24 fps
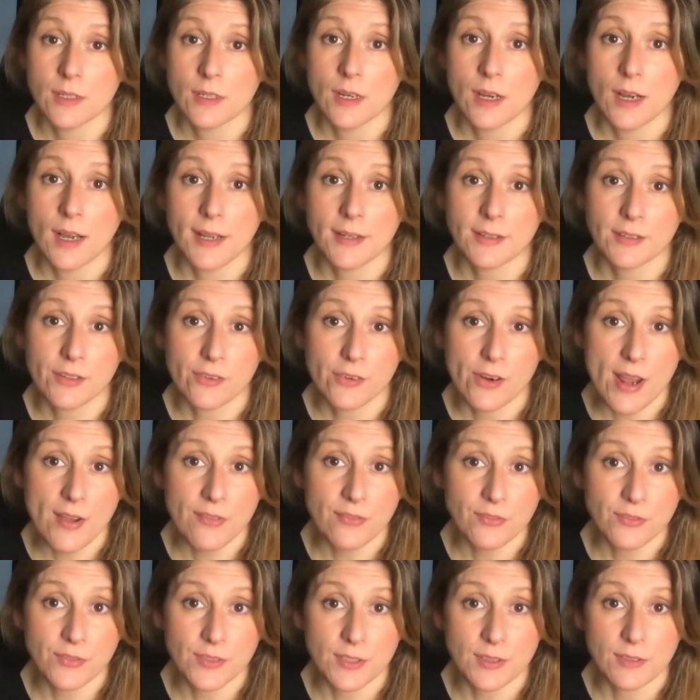and
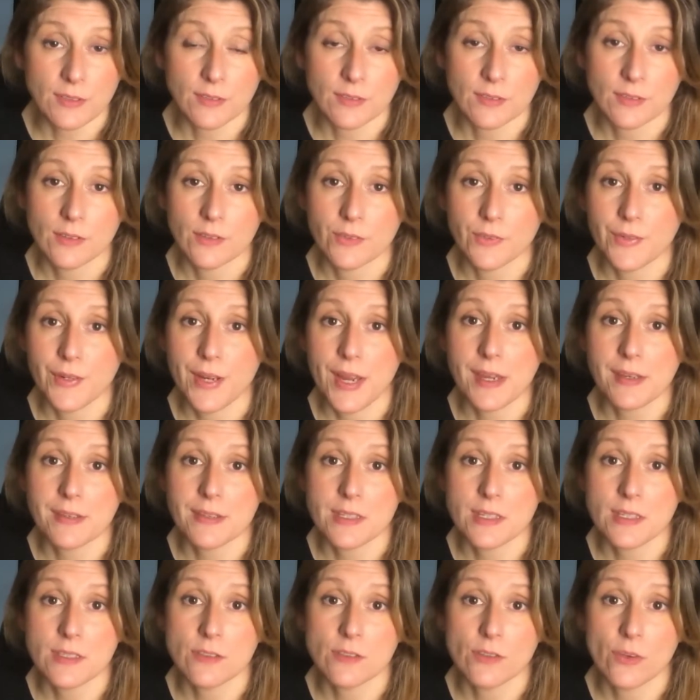crafting,
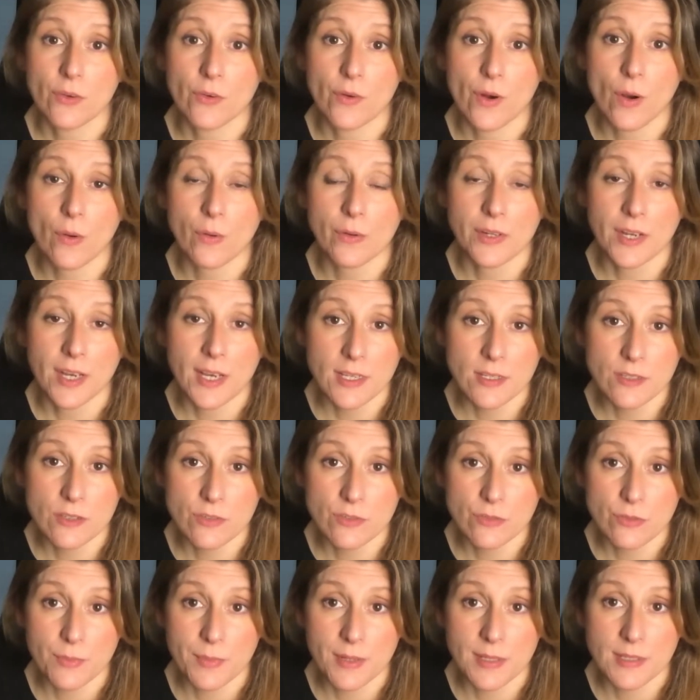creating your own
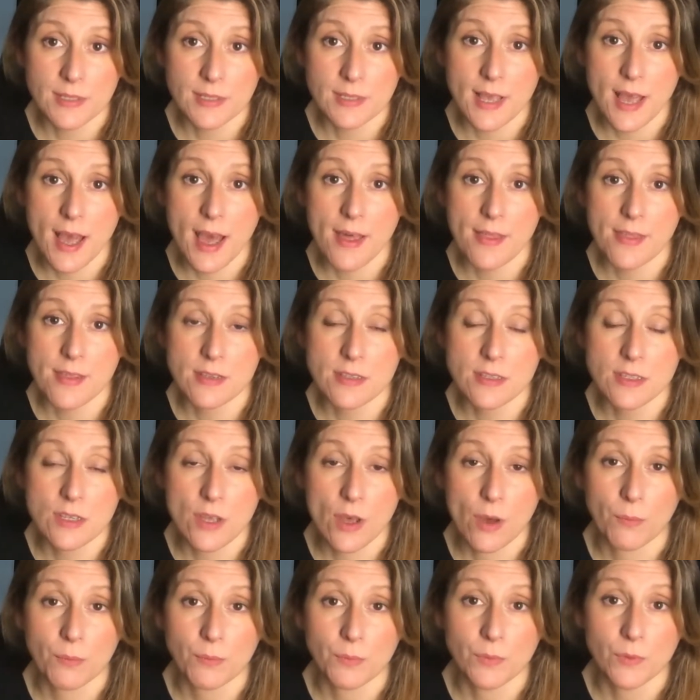instruments, adding
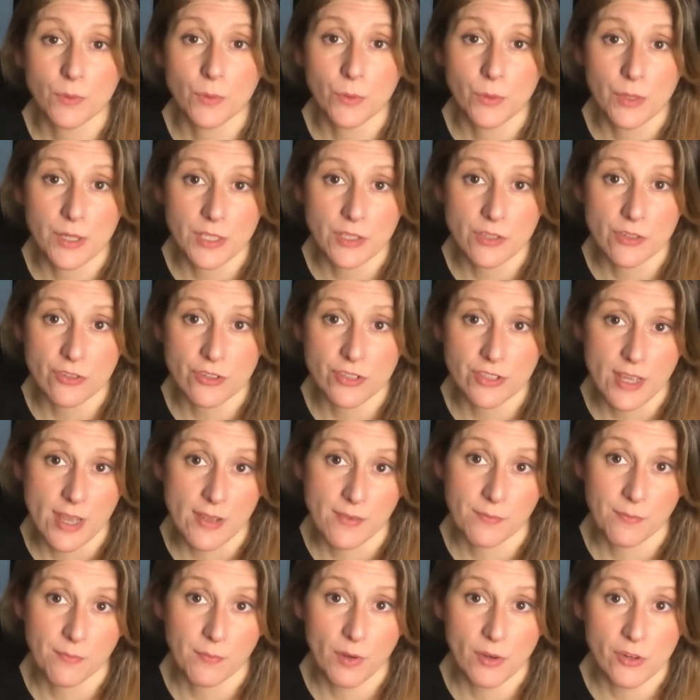some do-it-yourself
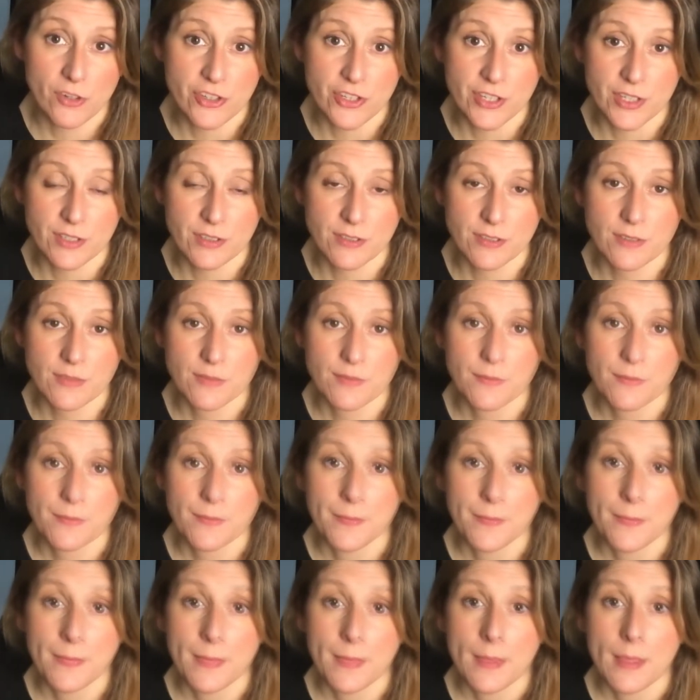projects.
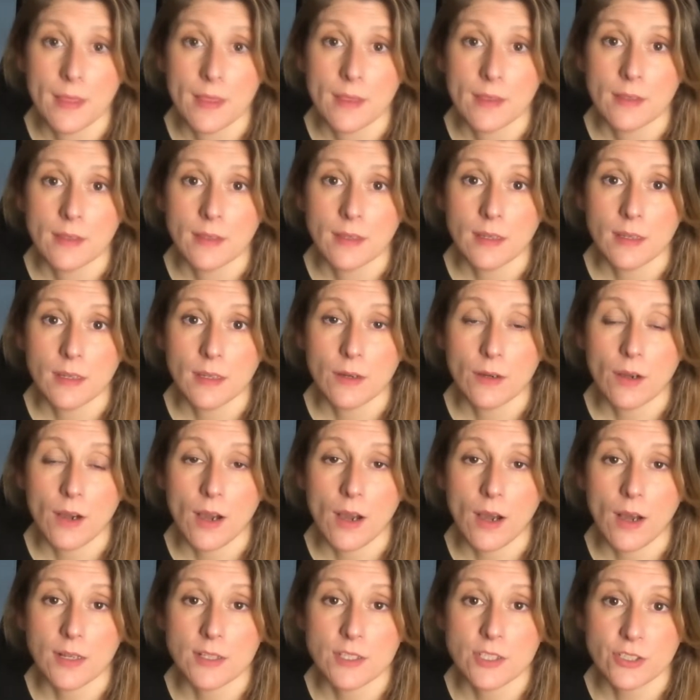
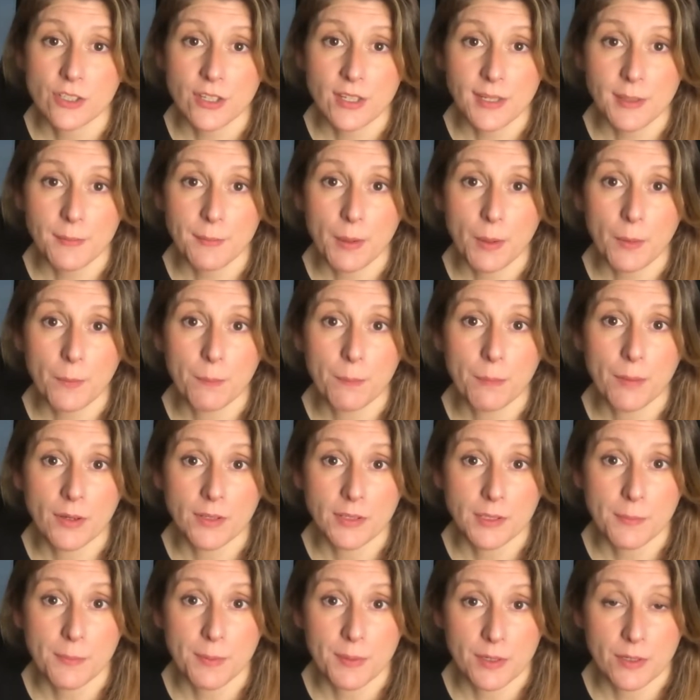Talking about
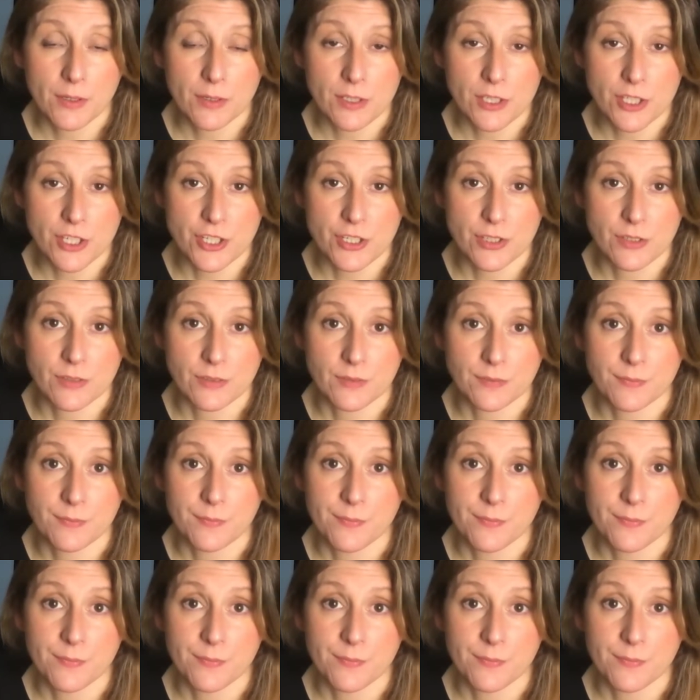body percussion.